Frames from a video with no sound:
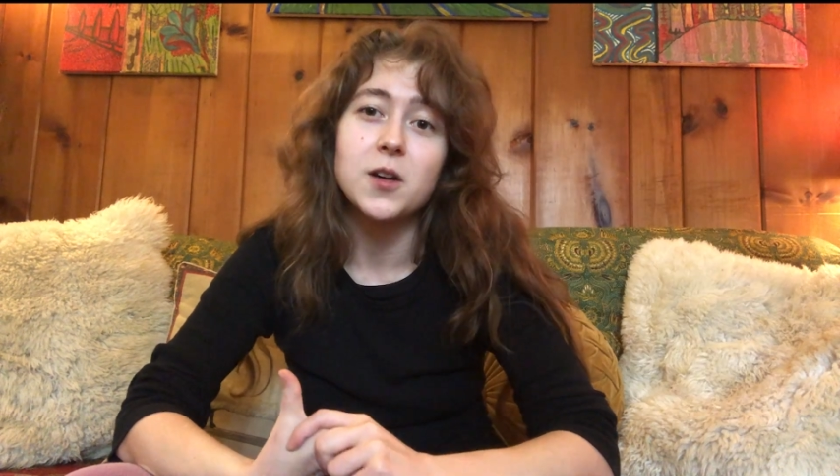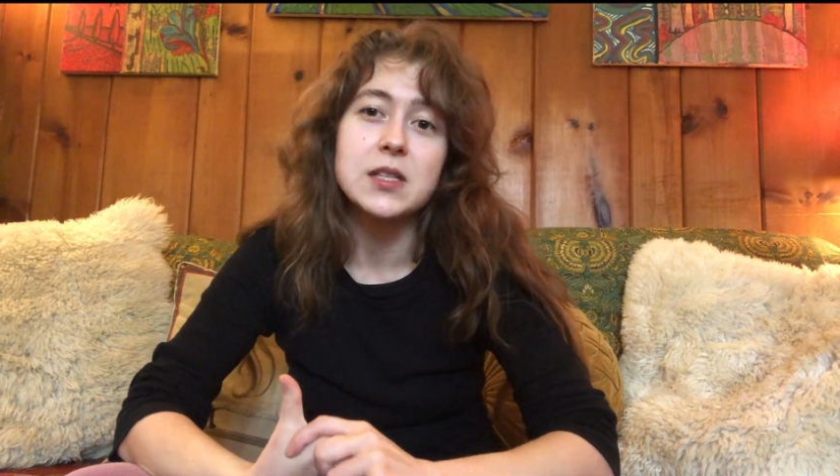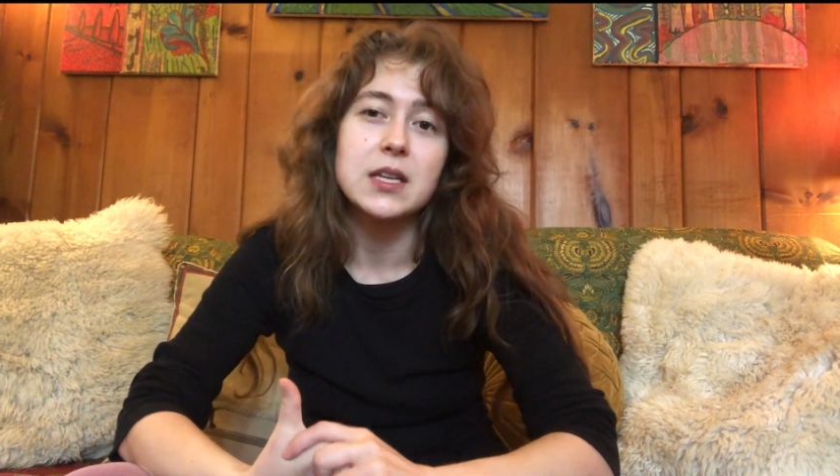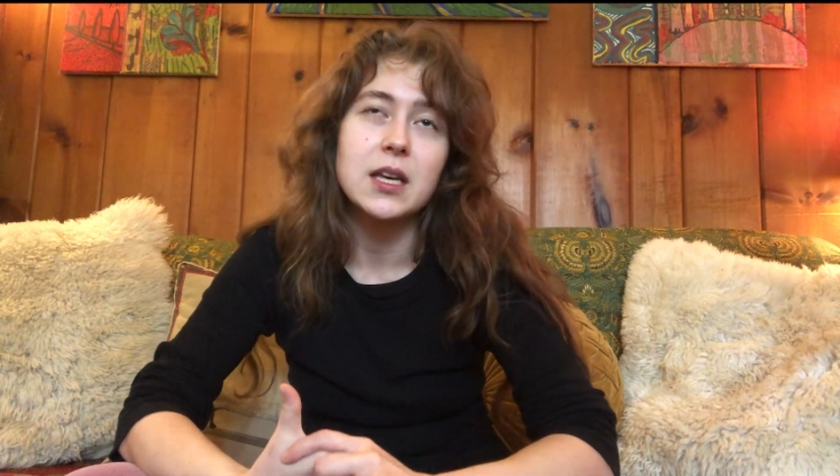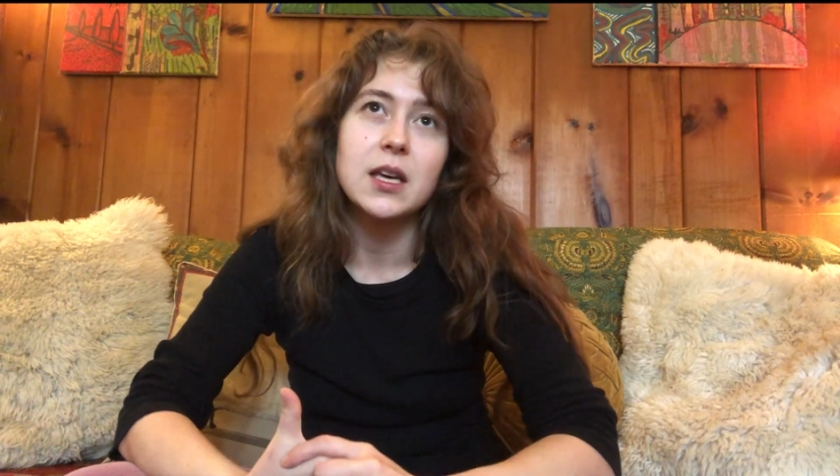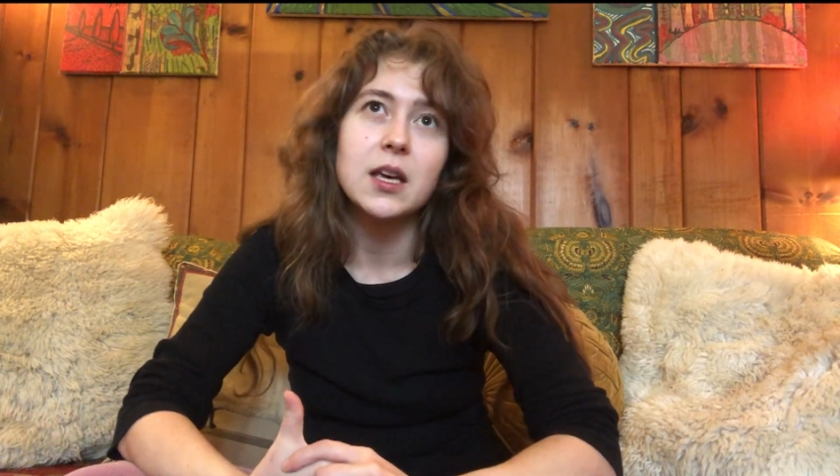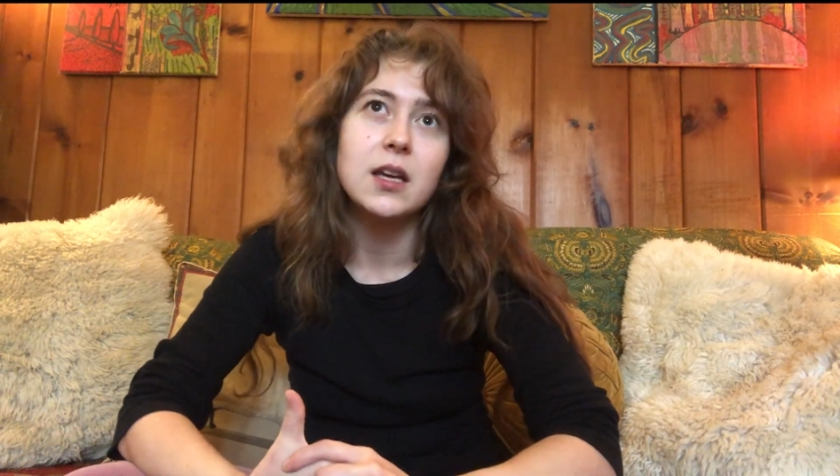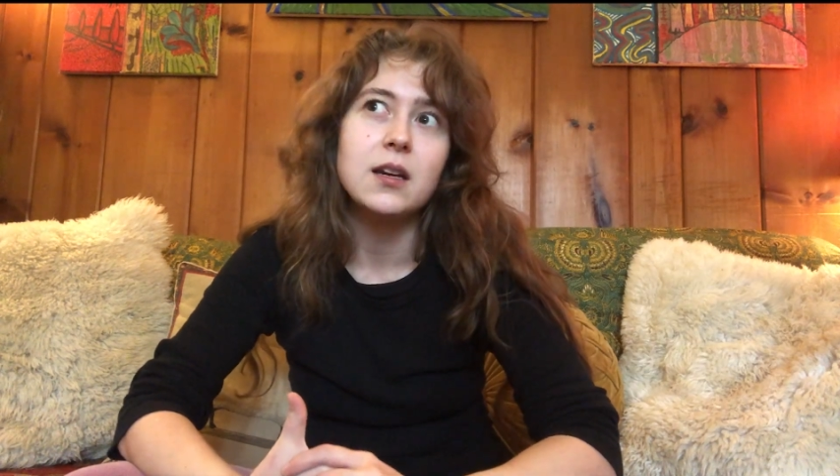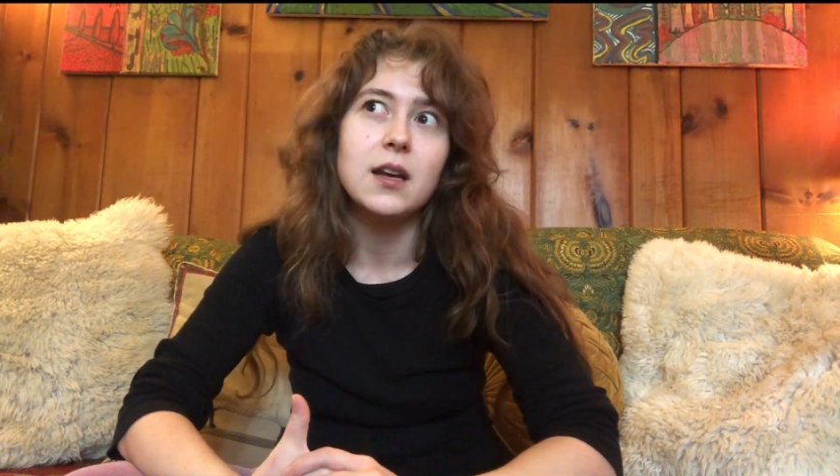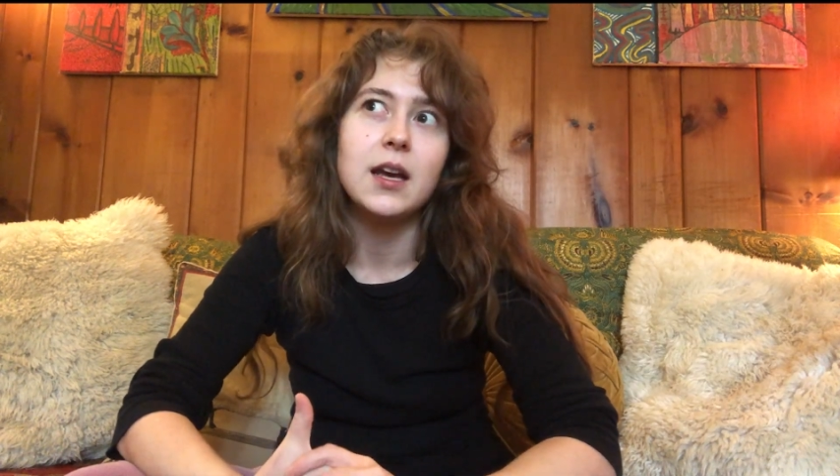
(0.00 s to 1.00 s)
as a
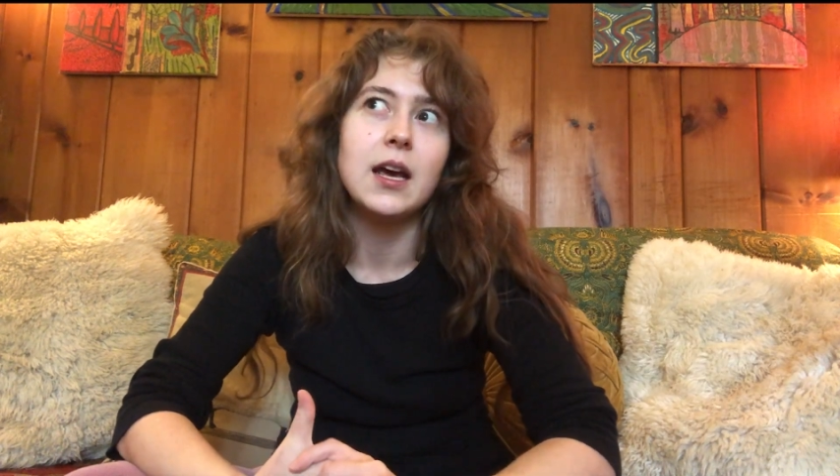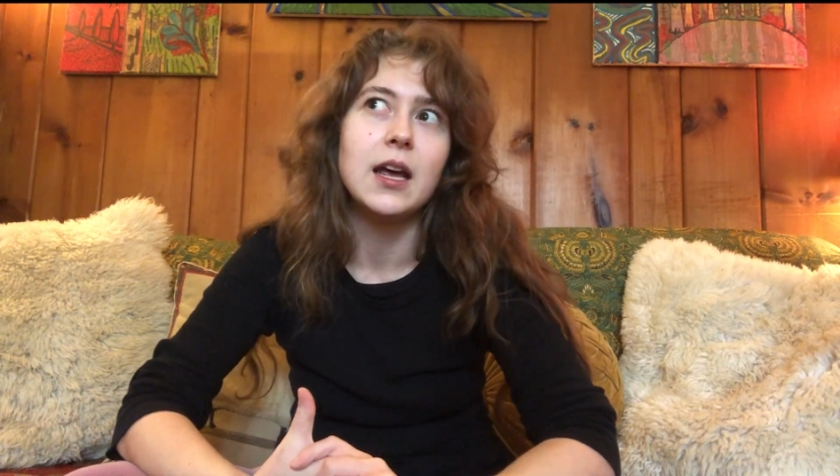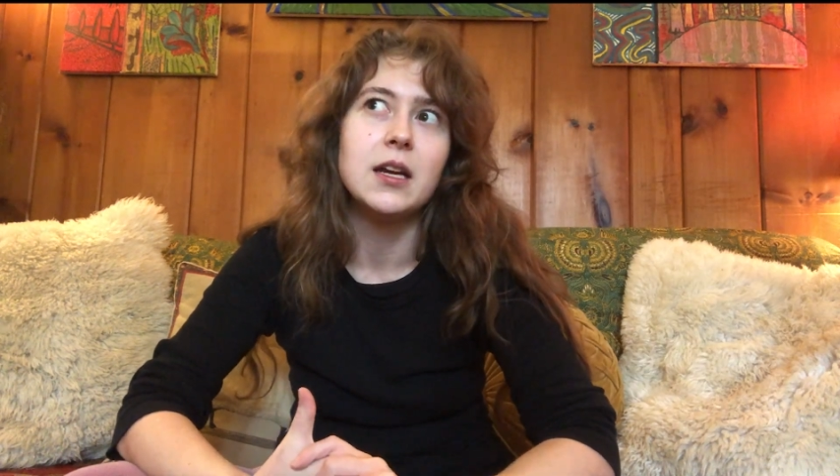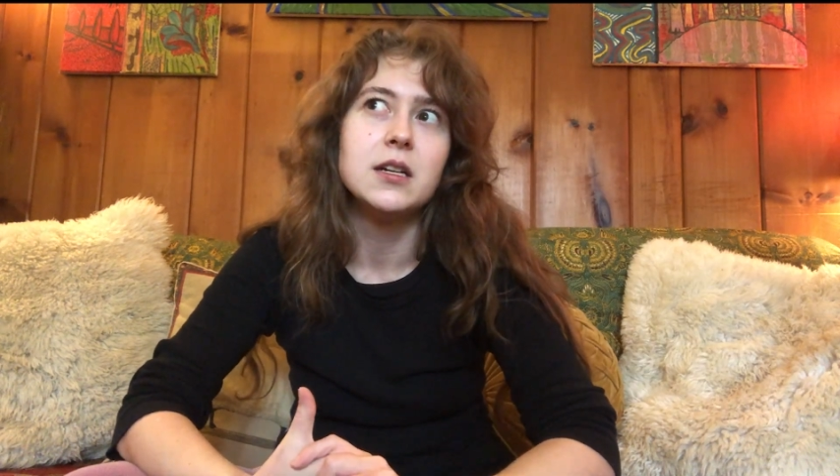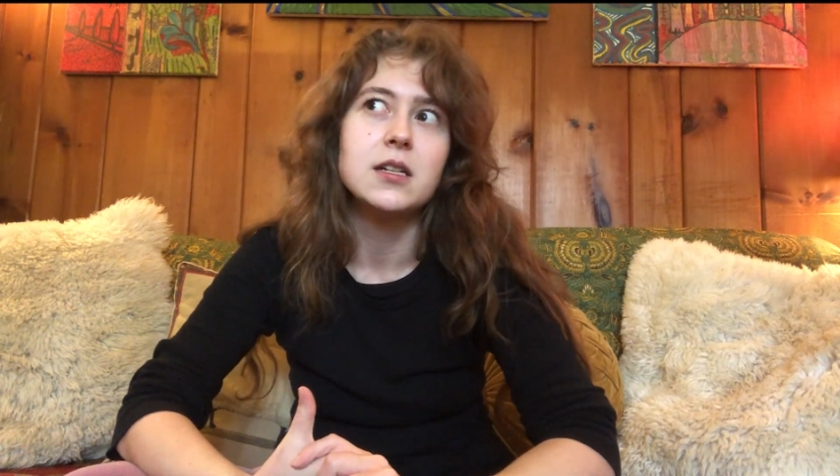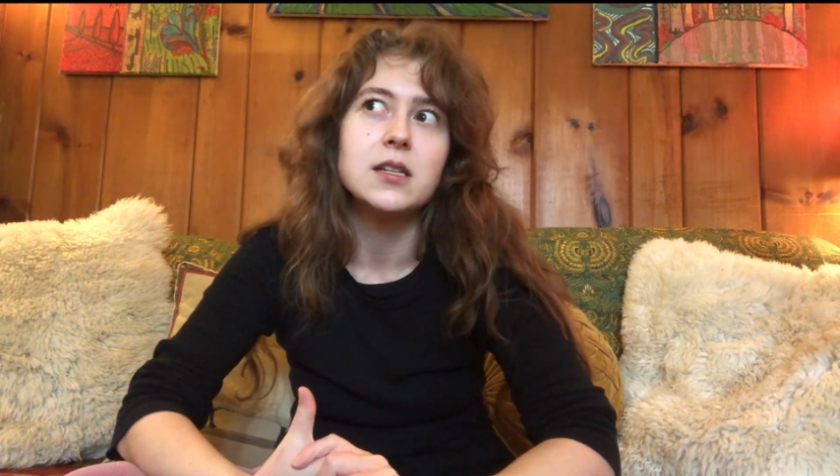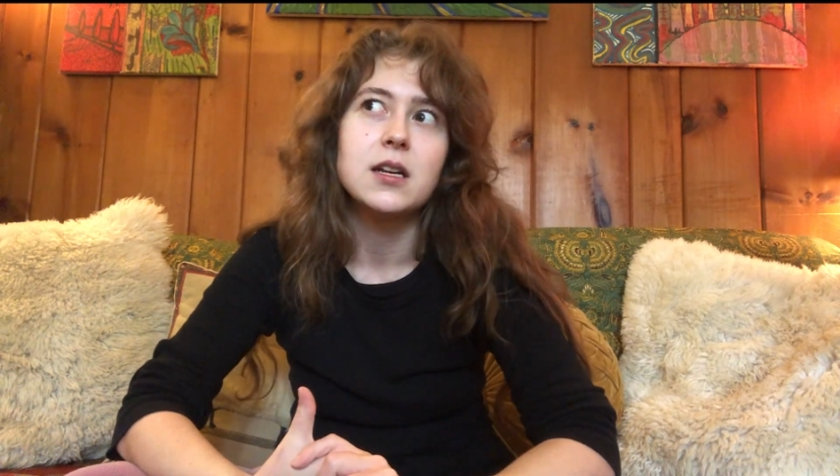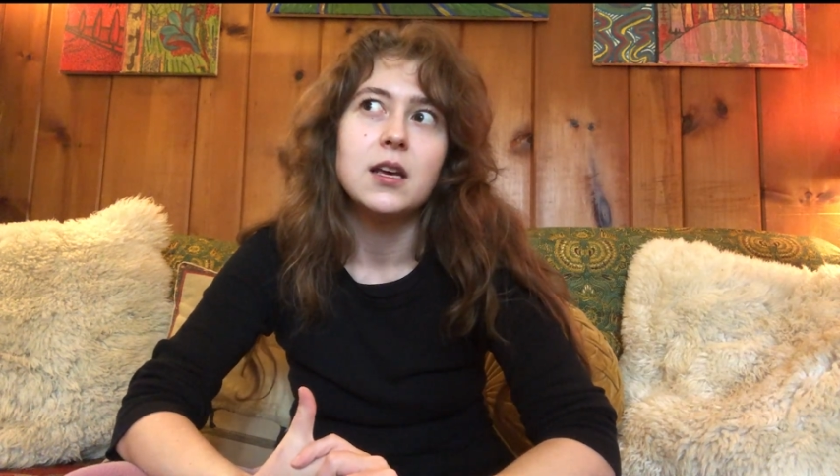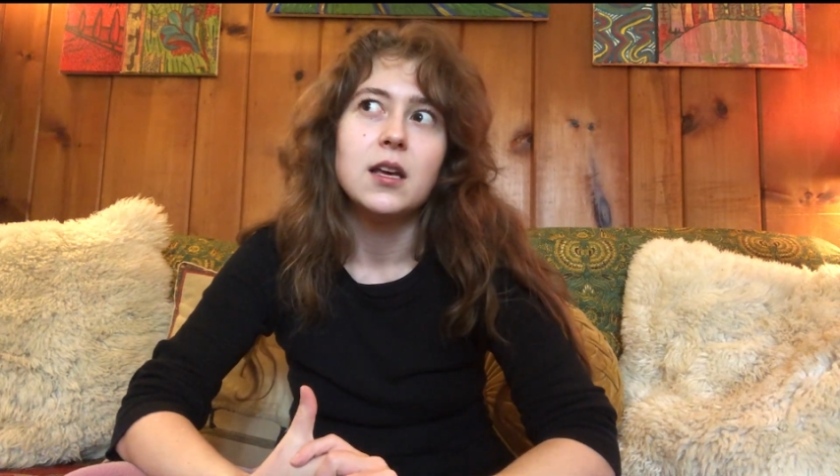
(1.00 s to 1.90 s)
kid, and